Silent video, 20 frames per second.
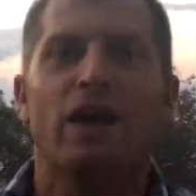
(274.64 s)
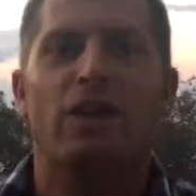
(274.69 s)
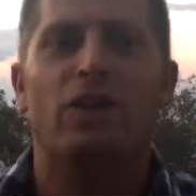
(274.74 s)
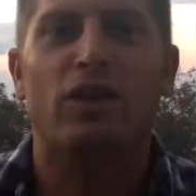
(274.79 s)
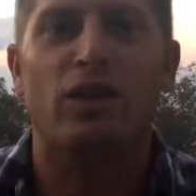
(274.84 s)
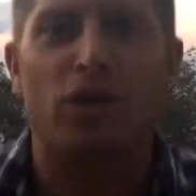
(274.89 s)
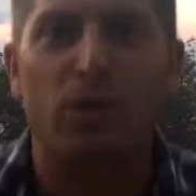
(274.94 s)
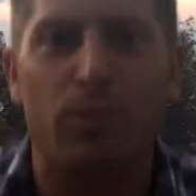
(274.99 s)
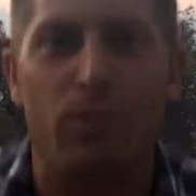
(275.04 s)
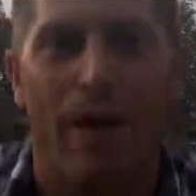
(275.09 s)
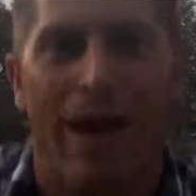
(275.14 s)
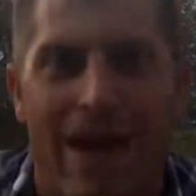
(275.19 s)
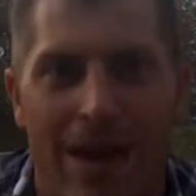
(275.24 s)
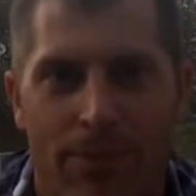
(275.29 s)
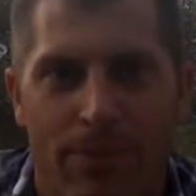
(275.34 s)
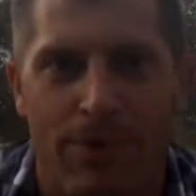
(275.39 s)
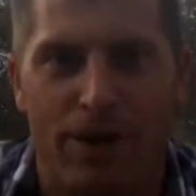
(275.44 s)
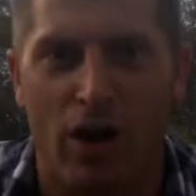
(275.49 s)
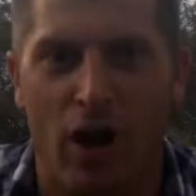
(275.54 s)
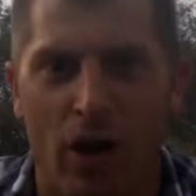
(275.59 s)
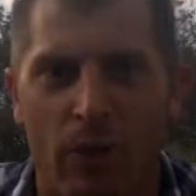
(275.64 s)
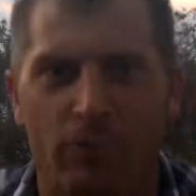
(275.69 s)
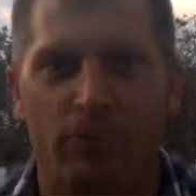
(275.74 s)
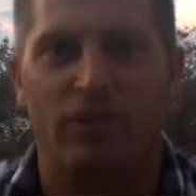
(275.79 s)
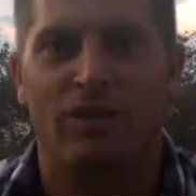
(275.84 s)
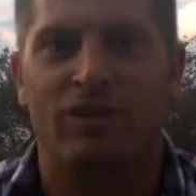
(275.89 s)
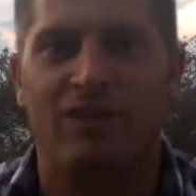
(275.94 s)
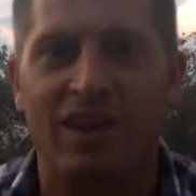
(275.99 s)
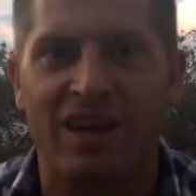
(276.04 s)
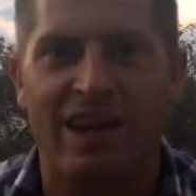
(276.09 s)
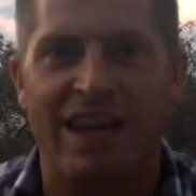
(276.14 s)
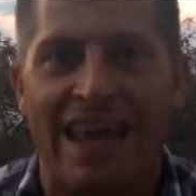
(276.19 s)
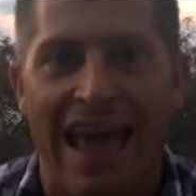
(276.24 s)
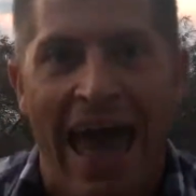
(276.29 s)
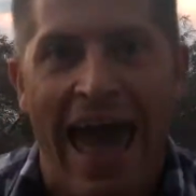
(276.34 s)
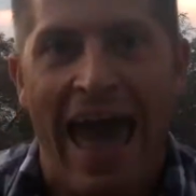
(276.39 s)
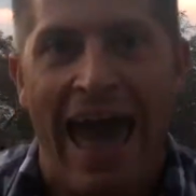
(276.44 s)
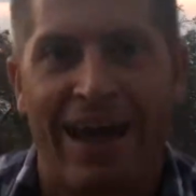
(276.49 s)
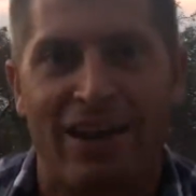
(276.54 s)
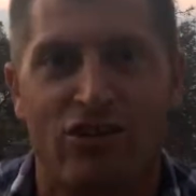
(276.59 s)
The debate becomes on, did he
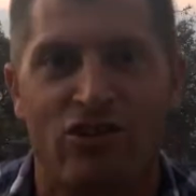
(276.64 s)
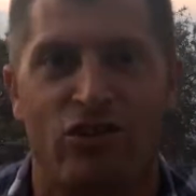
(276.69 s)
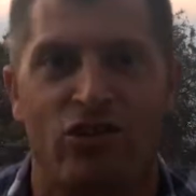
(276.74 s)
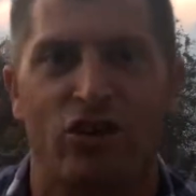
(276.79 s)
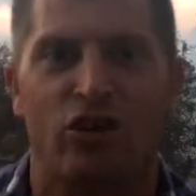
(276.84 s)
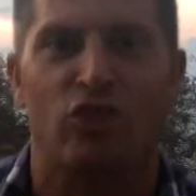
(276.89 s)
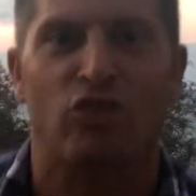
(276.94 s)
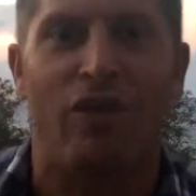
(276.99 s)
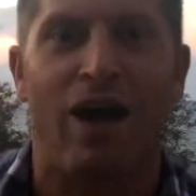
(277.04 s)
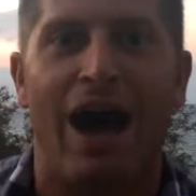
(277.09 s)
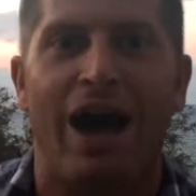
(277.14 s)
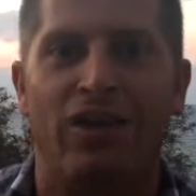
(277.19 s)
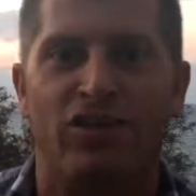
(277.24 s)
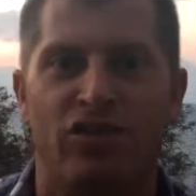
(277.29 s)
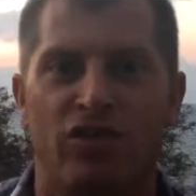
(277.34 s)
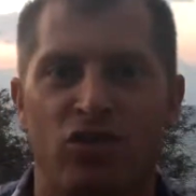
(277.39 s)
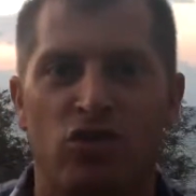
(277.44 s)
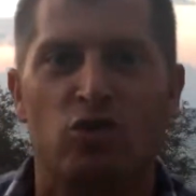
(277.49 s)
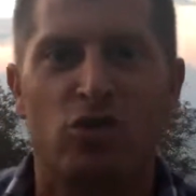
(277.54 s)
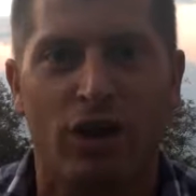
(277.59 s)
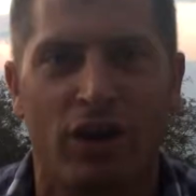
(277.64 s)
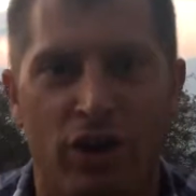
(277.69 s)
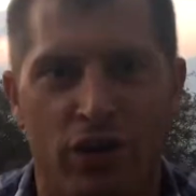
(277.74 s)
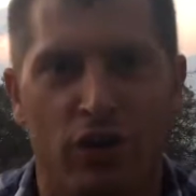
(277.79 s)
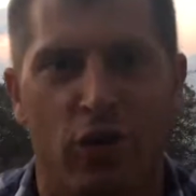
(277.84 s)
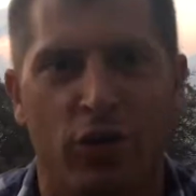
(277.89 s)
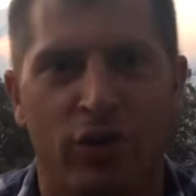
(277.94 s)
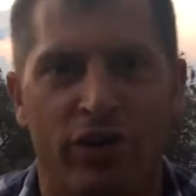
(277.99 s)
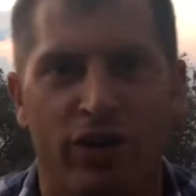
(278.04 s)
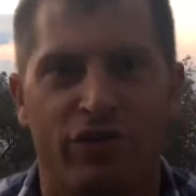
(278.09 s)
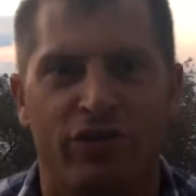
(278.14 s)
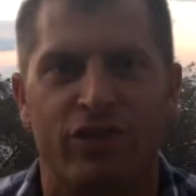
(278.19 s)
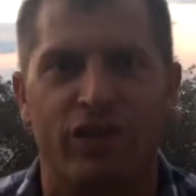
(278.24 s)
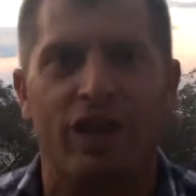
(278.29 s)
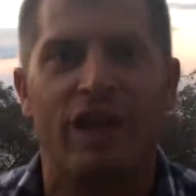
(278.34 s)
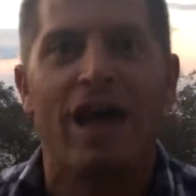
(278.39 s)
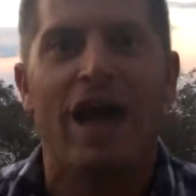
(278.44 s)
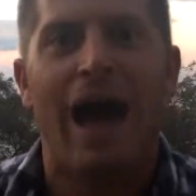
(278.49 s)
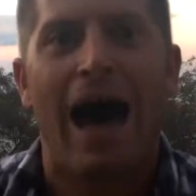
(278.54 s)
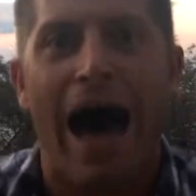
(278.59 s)
actually rise? And you got to know this,
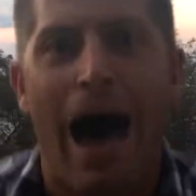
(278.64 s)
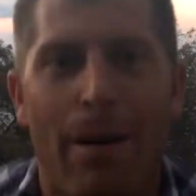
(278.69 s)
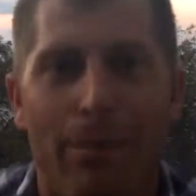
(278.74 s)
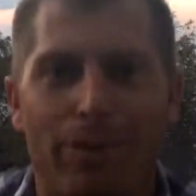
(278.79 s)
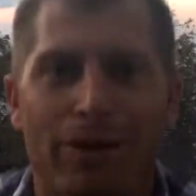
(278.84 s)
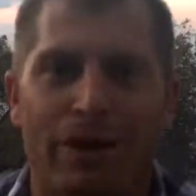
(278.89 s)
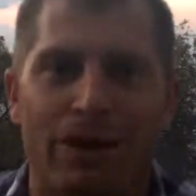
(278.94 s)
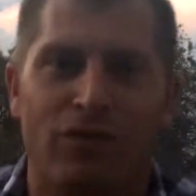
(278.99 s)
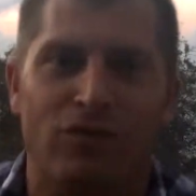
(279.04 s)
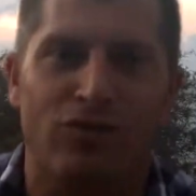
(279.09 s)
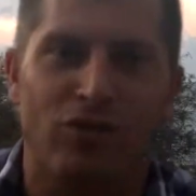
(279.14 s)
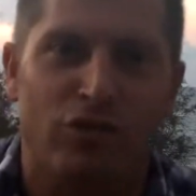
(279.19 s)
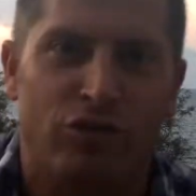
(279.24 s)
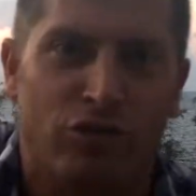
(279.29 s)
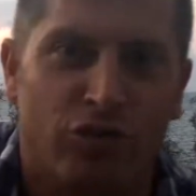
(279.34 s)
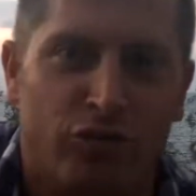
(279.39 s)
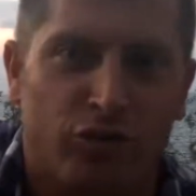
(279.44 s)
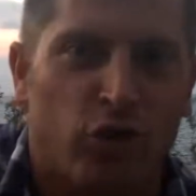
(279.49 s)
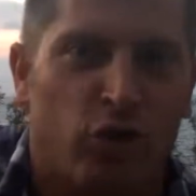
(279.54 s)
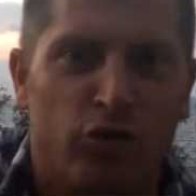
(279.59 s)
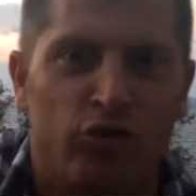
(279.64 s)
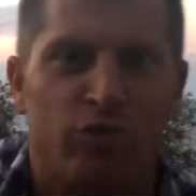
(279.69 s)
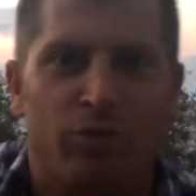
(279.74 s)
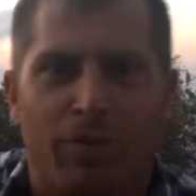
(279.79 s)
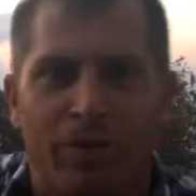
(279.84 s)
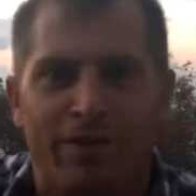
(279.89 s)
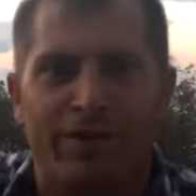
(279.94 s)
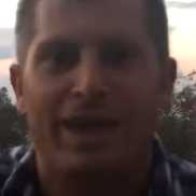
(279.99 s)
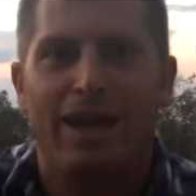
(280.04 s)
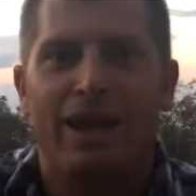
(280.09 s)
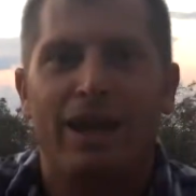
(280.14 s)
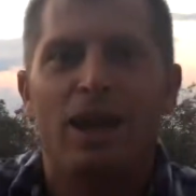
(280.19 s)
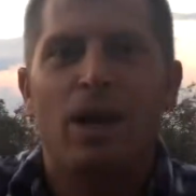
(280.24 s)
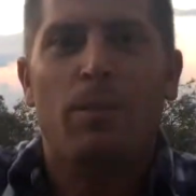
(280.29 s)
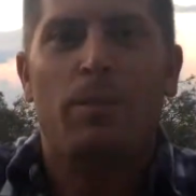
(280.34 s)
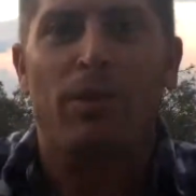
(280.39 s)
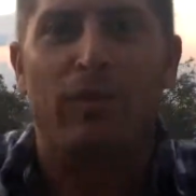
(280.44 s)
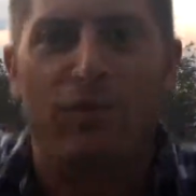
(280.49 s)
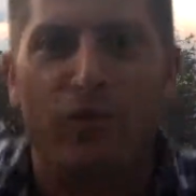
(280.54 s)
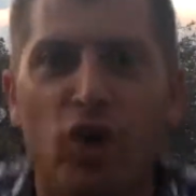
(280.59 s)
that I believe Jesus rose from the dead,
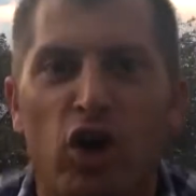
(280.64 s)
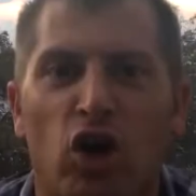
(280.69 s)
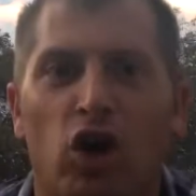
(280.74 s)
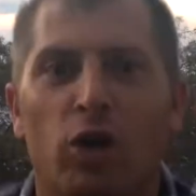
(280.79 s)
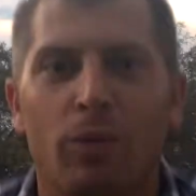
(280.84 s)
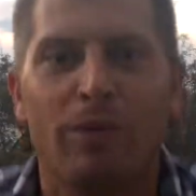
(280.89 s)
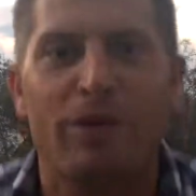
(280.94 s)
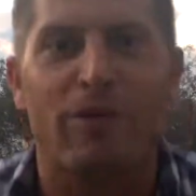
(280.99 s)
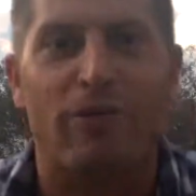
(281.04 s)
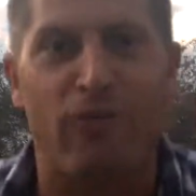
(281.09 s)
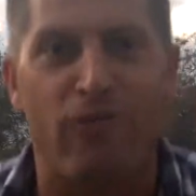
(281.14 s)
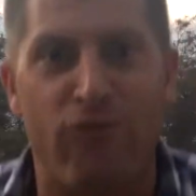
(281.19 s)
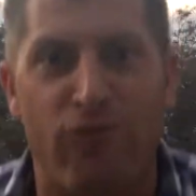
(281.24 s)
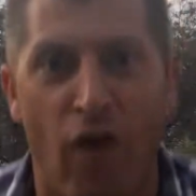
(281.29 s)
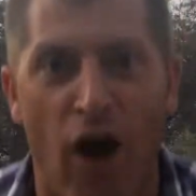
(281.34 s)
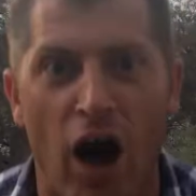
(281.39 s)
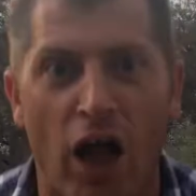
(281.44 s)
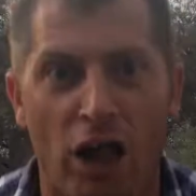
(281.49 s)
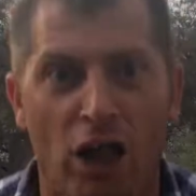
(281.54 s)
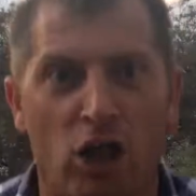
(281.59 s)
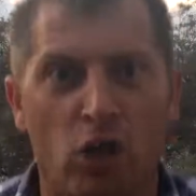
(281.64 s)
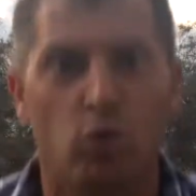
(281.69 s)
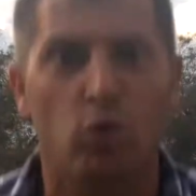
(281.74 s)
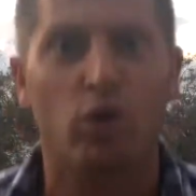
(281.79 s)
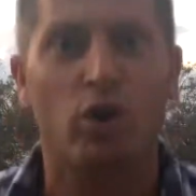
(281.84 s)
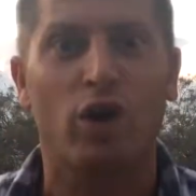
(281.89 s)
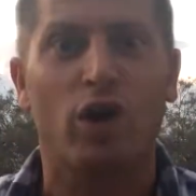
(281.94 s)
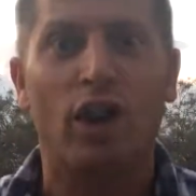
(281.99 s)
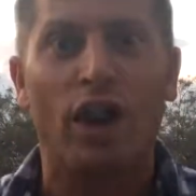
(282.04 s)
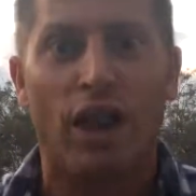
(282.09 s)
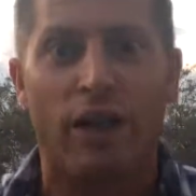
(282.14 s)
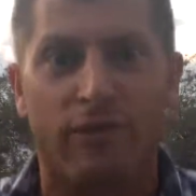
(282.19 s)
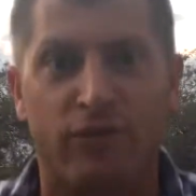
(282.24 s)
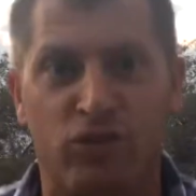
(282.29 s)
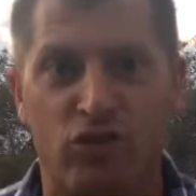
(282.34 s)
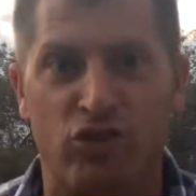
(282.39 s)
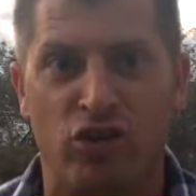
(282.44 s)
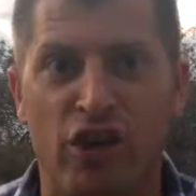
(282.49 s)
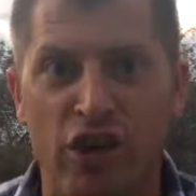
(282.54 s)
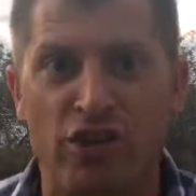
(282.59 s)
but if you're going to be a follower
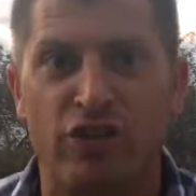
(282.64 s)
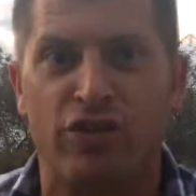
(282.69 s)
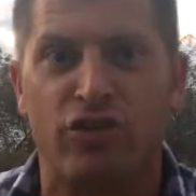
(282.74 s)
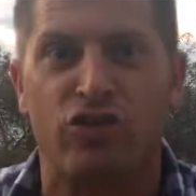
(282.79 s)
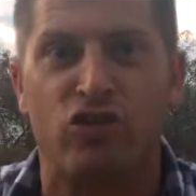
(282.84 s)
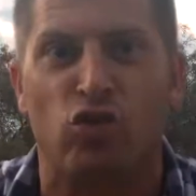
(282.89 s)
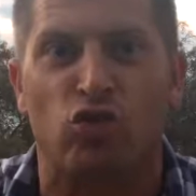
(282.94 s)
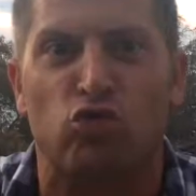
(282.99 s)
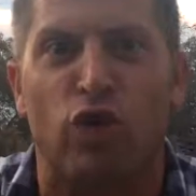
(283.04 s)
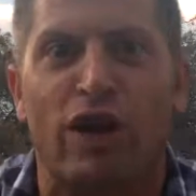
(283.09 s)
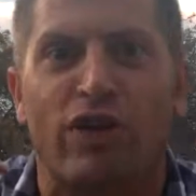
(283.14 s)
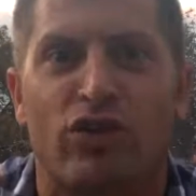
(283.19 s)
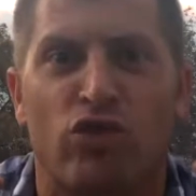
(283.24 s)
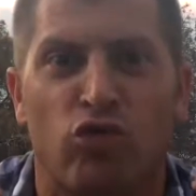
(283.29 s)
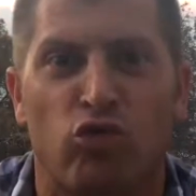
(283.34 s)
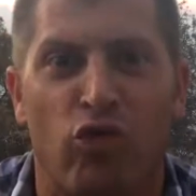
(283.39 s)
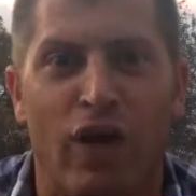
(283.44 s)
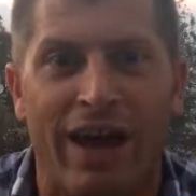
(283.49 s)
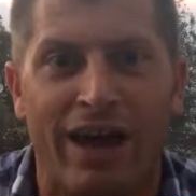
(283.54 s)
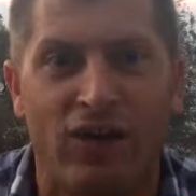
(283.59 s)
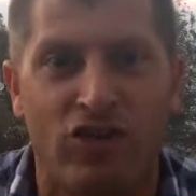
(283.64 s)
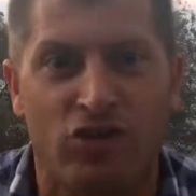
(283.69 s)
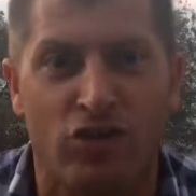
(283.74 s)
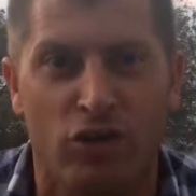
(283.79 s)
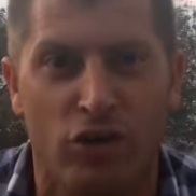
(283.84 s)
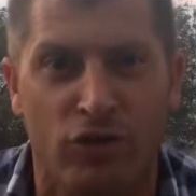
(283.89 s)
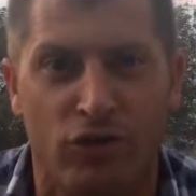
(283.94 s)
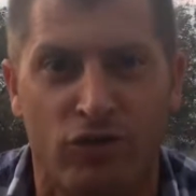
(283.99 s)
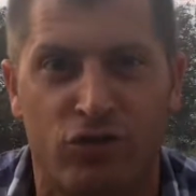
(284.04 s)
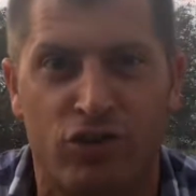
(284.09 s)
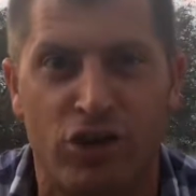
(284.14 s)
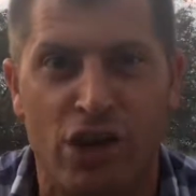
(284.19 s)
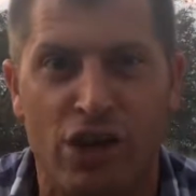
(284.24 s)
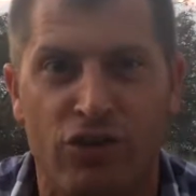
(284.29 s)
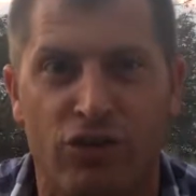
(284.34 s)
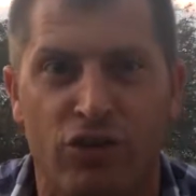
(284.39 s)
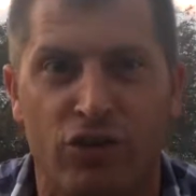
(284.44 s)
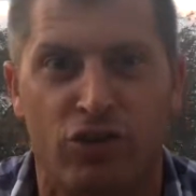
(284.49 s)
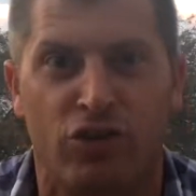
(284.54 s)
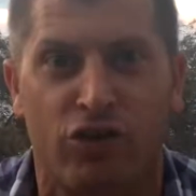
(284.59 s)
of Jesus, the resurrection of
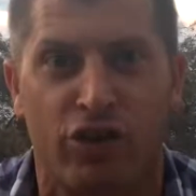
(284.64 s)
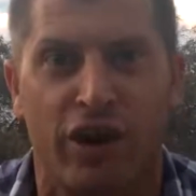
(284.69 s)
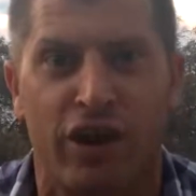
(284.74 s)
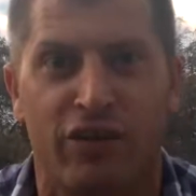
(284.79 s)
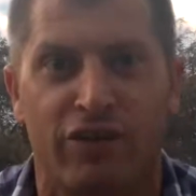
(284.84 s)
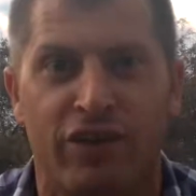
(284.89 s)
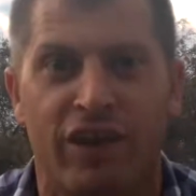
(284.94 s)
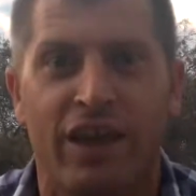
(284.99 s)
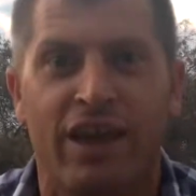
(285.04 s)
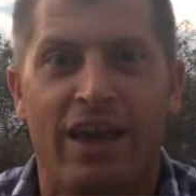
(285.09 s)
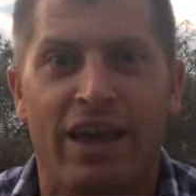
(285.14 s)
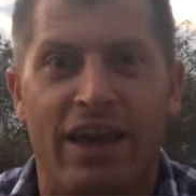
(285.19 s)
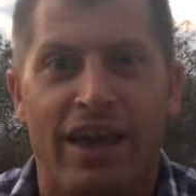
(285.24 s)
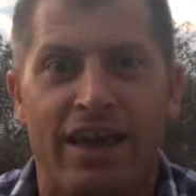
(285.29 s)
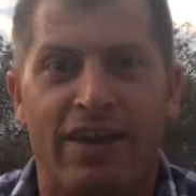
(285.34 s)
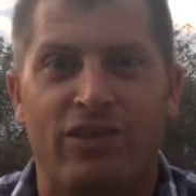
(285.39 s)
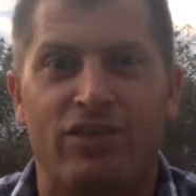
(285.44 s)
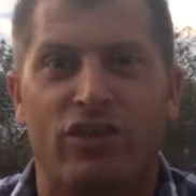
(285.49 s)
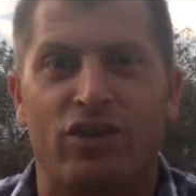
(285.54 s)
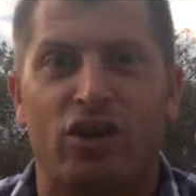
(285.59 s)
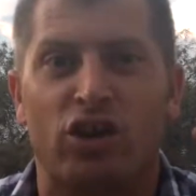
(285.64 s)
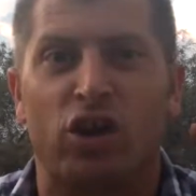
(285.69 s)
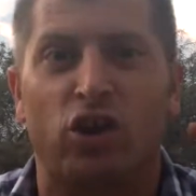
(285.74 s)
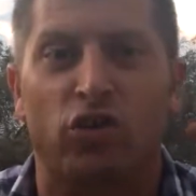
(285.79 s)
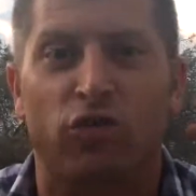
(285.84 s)
Jesus Christ is the